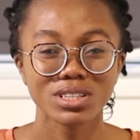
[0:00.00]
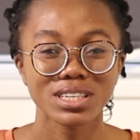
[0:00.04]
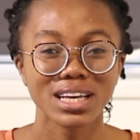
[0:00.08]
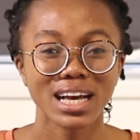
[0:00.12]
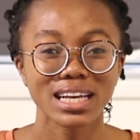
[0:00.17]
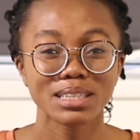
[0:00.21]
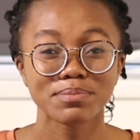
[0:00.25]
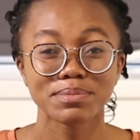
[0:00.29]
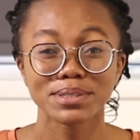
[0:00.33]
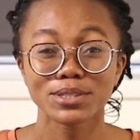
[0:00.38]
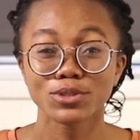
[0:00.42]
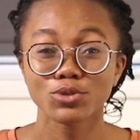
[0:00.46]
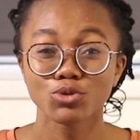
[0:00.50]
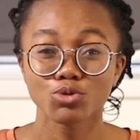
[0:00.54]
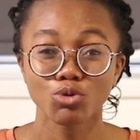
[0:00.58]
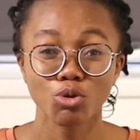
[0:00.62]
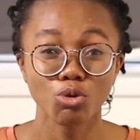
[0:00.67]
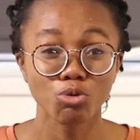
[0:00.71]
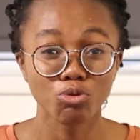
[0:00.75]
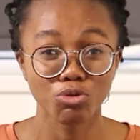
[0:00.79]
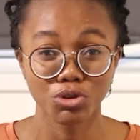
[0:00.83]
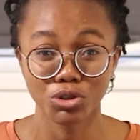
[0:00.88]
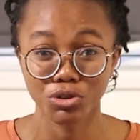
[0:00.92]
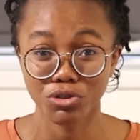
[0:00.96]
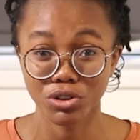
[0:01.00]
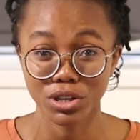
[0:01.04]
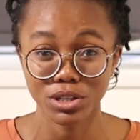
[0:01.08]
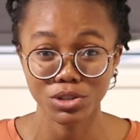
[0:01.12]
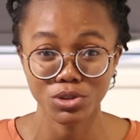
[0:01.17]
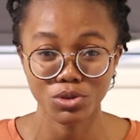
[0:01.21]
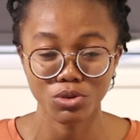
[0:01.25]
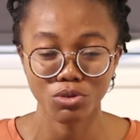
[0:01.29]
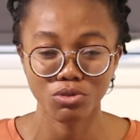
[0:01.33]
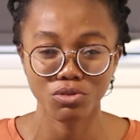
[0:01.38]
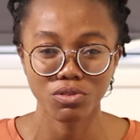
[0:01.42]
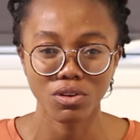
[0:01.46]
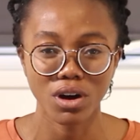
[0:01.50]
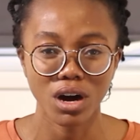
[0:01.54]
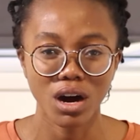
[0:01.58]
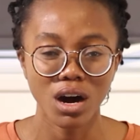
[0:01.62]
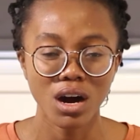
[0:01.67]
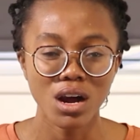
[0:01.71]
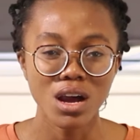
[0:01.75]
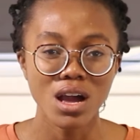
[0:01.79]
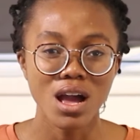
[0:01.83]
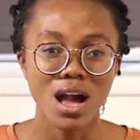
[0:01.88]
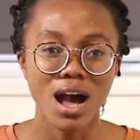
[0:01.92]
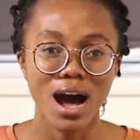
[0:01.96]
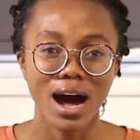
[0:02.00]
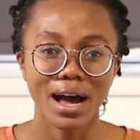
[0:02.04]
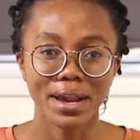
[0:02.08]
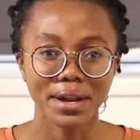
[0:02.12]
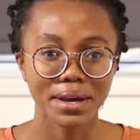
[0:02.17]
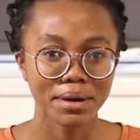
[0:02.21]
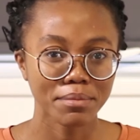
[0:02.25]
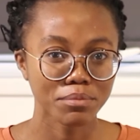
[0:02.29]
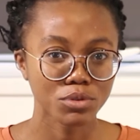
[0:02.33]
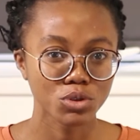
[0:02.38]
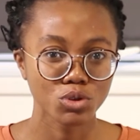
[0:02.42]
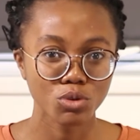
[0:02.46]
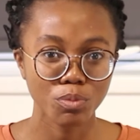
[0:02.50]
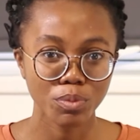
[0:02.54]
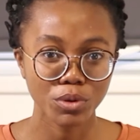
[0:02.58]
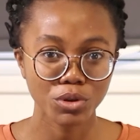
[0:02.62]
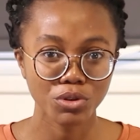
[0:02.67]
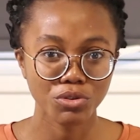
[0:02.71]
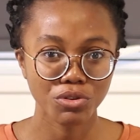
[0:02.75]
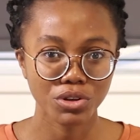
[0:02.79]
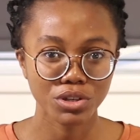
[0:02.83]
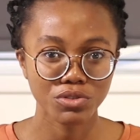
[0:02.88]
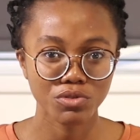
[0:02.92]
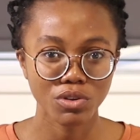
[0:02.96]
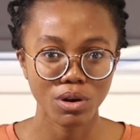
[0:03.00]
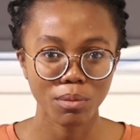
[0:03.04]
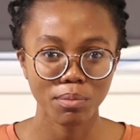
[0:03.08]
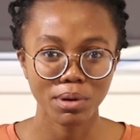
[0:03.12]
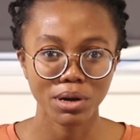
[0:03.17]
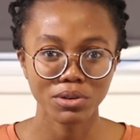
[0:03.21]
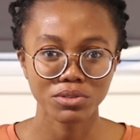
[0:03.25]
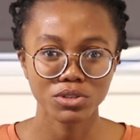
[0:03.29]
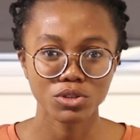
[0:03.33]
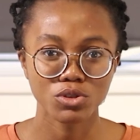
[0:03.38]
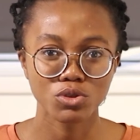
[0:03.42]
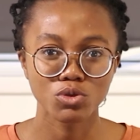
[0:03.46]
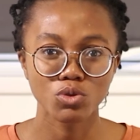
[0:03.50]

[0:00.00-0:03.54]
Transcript: There have been no regrets so far, and I'm super grateful about it.